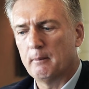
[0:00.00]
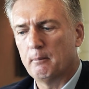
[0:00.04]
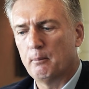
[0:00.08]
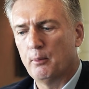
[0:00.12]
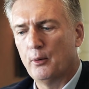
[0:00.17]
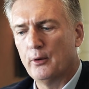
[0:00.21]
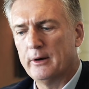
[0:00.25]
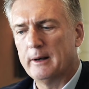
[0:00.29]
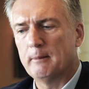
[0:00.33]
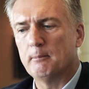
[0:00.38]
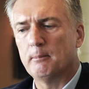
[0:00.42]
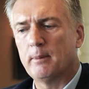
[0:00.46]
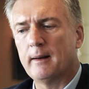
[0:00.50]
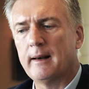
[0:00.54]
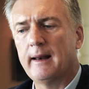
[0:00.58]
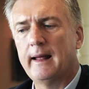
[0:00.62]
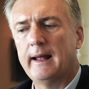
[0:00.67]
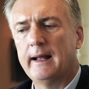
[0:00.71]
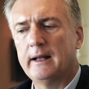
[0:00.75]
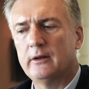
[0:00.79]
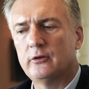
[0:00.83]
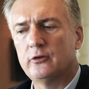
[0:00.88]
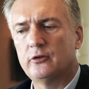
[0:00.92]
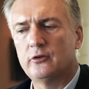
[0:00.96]
put in
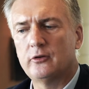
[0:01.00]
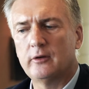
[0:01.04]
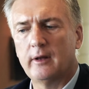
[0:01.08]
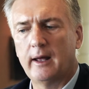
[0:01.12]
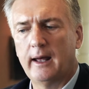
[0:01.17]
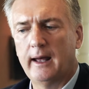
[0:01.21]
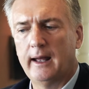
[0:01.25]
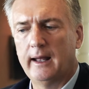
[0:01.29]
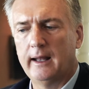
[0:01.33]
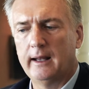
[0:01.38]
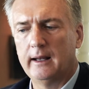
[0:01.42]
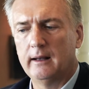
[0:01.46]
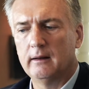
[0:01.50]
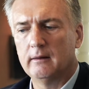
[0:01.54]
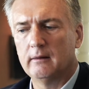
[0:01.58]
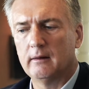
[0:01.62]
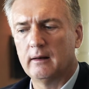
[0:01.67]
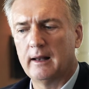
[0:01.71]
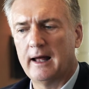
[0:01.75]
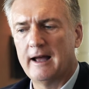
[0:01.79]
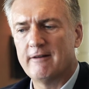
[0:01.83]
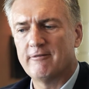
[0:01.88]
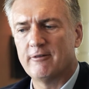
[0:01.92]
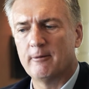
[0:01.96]
place a
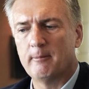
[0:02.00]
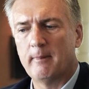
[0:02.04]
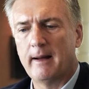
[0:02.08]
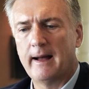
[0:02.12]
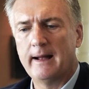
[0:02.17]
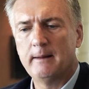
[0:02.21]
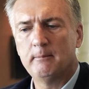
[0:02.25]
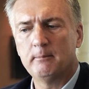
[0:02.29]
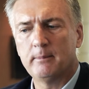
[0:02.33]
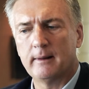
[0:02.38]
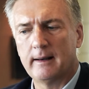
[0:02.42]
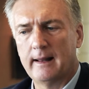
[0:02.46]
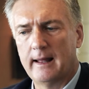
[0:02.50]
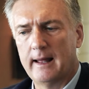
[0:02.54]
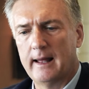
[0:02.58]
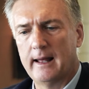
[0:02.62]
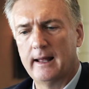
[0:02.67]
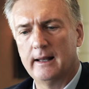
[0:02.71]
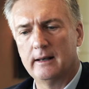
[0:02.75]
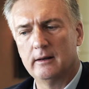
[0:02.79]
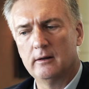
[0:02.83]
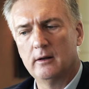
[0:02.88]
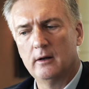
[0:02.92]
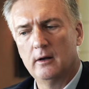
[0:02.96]
life of mine
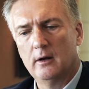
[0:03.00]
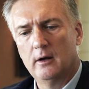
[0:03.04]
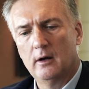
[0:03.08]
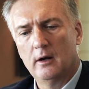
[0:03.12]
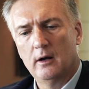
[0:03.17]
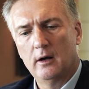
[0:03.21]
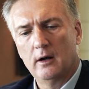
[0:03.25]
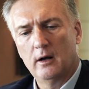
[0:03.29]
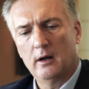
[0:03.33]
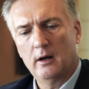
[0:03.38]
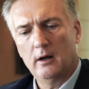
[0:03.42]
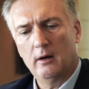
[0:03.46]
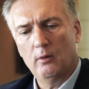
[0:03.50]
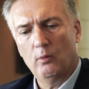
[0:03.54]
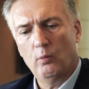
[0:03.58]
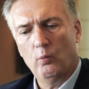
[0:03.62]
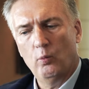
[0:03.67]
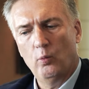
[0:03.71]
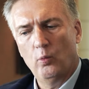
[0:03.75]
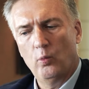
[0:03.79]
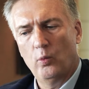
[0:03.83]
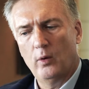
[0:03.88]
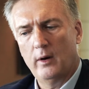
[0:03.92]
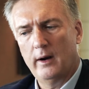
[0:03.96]
plan
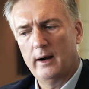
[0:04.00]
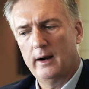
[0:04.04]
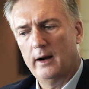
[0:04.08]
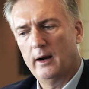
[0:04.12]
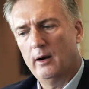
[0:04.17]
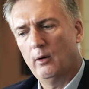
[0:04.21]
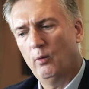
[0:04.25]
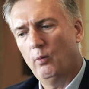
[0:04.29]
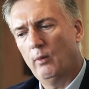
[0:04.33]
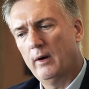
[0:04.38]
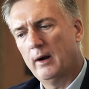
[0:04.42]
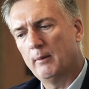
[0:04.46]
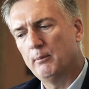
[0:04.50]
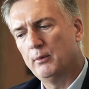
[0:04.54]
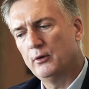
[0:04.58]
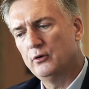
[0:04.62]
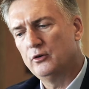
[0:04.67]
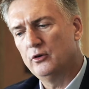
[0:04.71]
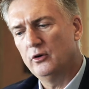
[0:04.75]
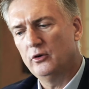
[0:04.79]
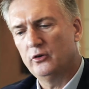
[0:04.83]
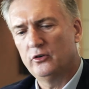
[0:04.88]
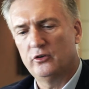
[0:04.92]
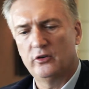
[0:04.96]
where we're
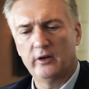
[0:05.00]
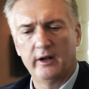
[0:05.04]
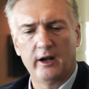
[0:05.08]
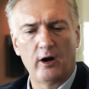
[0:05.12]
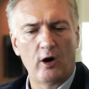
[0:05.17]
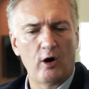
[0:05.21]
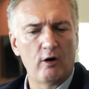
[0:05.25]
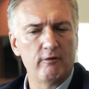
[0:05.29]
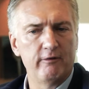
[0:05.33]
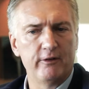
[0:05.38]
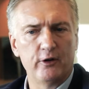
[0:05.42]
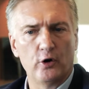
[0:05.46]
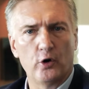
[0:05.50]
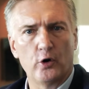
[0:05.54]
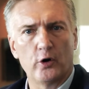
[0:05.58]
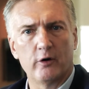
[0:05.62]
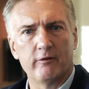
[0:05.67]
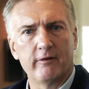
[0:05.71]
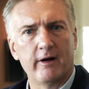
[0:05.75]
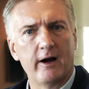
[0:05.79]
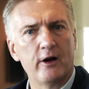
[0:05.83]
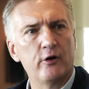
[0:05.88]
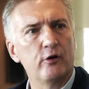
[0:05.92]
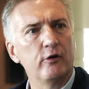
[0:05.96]
producing of the order
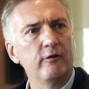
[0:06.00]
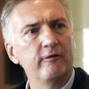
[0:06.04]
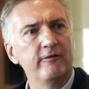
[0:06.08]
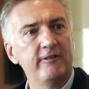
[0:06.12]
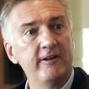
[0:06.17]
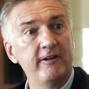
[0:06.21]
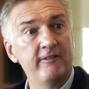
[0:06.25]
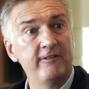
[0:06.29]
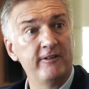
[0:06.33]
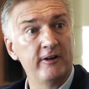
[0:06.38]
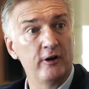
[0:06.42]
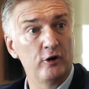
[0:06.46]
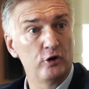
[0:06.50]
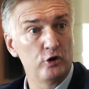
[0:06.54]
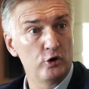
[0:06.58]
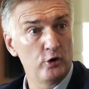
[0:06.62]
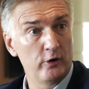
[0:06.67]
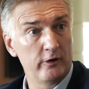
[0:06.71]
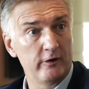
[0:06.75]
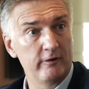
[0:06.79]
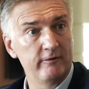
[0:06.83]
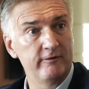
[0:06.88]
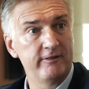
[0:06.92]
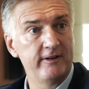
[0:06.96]
of 150 to
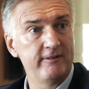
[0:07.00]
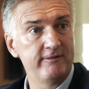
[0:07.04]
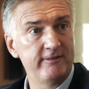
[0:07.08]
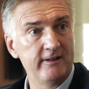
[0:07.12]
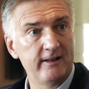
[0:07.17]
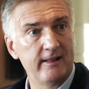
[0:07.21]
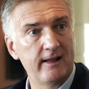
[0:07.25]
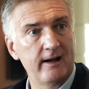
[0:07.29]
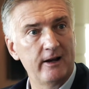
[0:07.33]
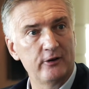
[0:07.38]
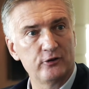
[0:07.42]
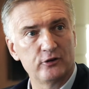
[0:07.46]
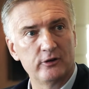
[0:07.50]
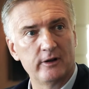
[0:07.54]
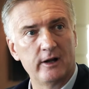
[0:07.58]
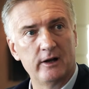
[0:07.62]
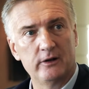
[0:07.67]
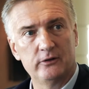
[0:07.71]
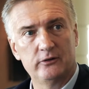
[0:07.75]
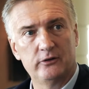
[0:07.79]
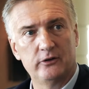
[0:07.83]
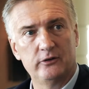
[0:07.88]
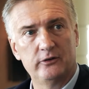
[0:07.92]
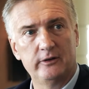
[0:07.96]
250,000
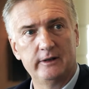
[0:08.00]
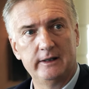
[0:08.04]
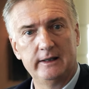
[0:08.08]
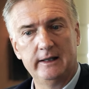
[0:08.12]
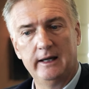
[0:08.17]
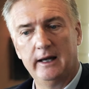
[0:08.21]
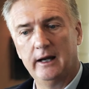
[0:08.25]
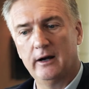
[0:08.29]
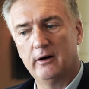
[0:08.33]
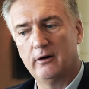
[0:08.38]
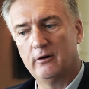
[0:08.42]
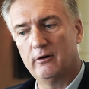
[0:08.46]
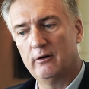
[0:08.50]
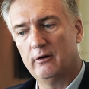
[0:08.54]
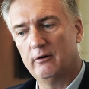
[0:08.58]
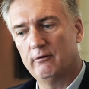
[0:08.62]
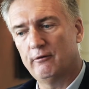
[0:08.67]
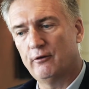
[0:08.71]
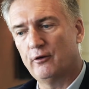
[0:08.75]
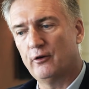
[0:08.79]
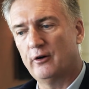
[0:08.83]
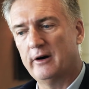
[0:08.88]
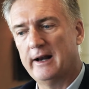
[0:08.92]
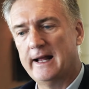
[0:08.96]
ounces a year
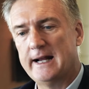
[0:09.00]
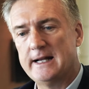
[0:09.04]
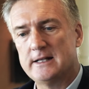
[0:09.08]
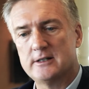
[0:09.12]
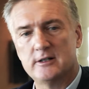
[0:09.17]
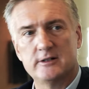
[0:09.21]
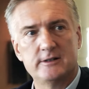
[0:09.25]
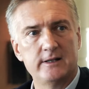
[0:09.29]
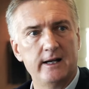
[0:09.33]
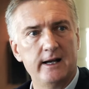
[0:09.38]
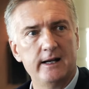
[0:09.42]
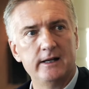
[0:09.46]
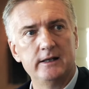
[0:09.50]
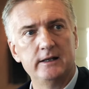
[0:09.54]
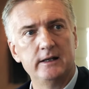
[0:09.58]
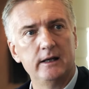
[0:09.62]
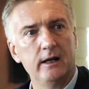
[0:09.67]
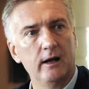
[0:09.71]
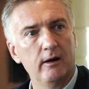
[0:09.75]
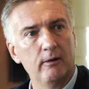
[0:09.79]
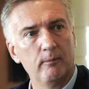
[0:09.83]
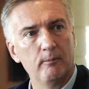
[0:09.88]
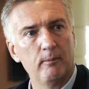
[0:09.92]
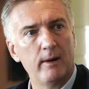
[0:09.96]
for an 8 to 10
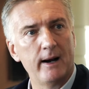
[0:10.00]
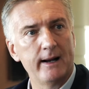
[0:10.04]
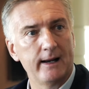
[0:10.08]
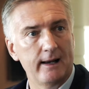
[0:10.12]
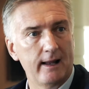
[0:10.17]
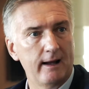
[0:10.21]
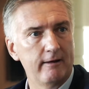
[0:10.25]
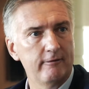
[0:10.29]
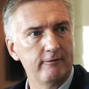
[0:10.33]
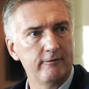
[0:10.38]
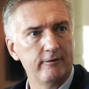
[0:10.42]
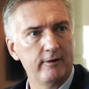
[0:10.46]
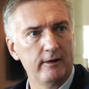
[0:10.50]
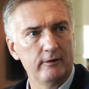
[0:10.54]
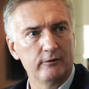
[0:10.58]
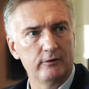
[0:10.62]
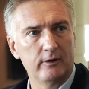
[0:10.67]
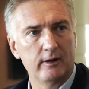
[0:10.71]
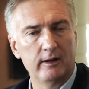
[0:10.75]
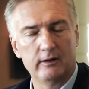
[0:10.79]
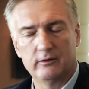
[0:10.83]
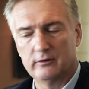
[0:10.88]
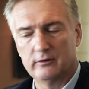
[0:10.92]
year mine life as